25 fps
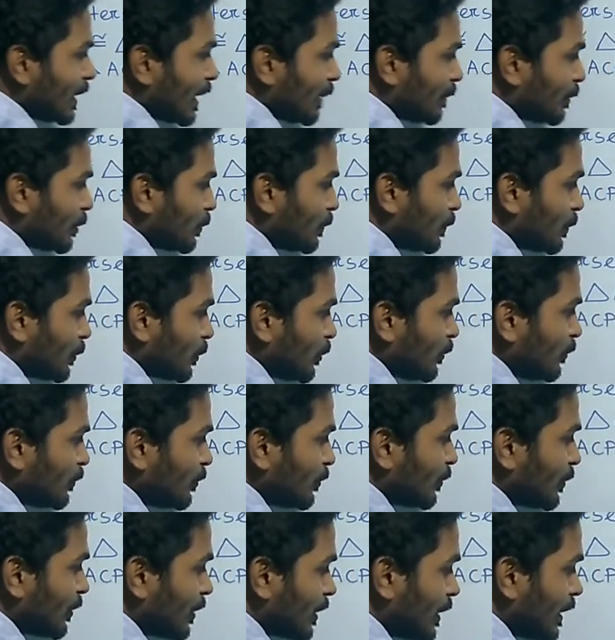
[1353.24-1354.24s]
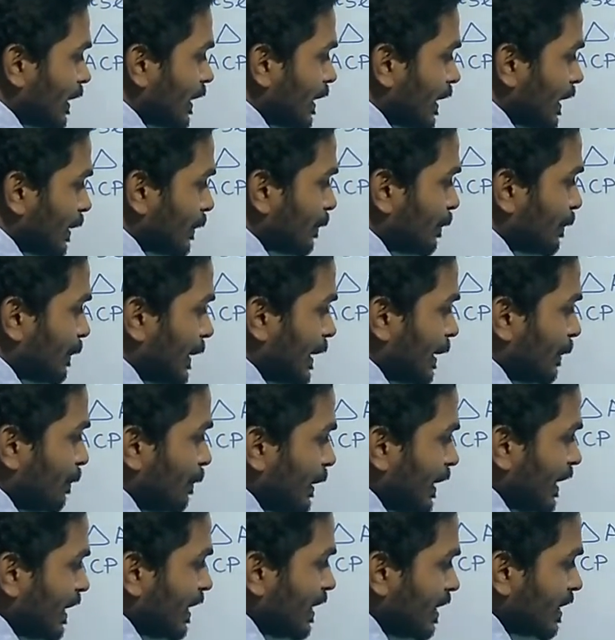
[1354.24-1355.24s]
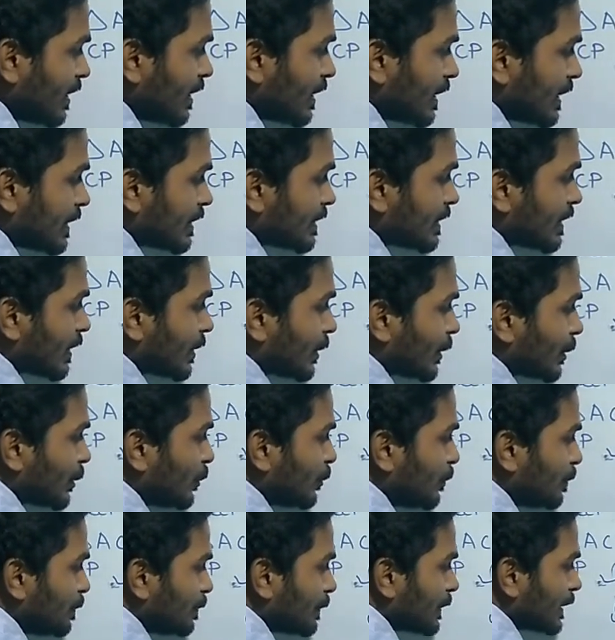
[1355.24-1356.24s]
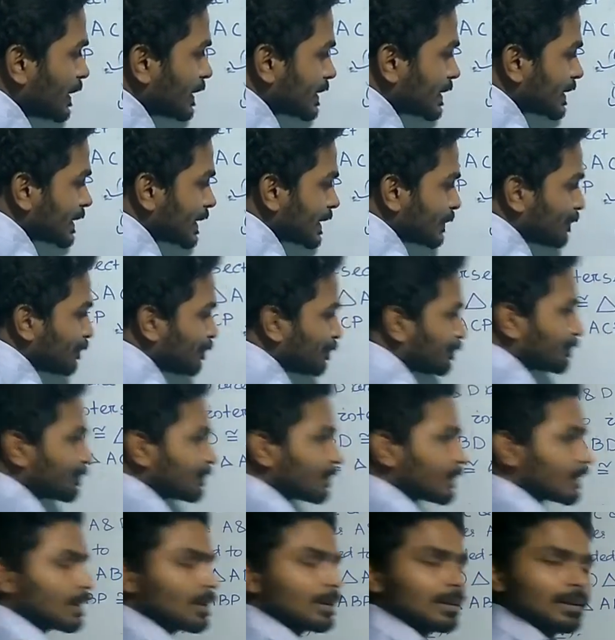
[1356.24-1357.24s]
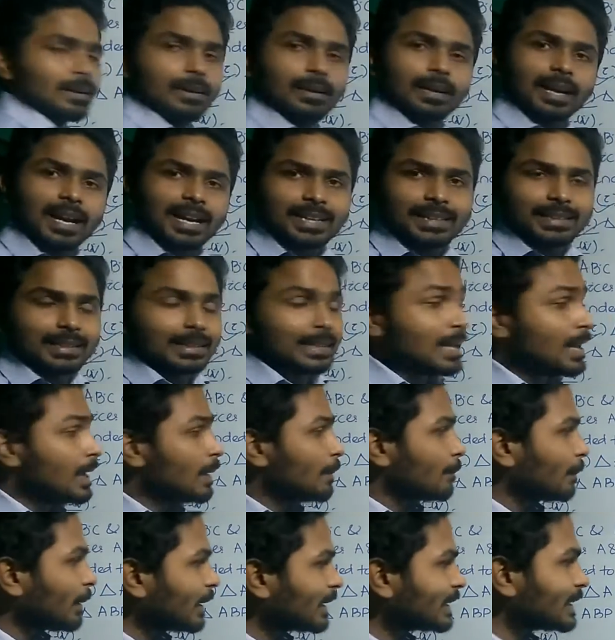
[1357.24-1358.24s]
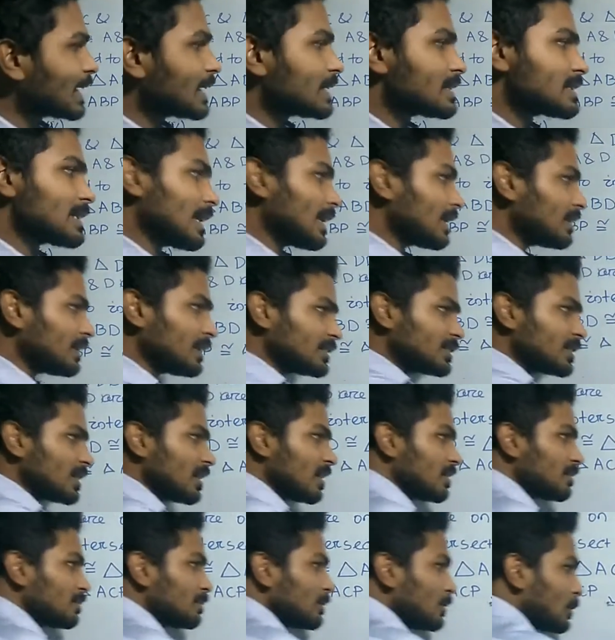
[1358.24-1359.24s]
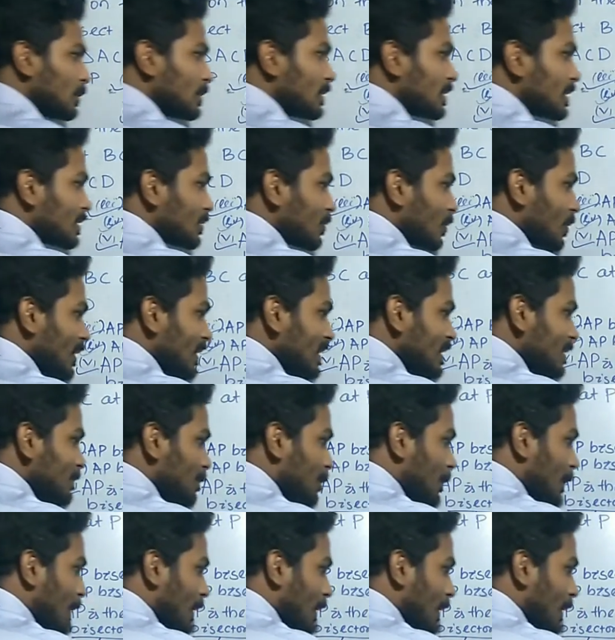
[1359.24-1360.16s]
we have to prove PB is equal to PC. Right? But there is another term which is known as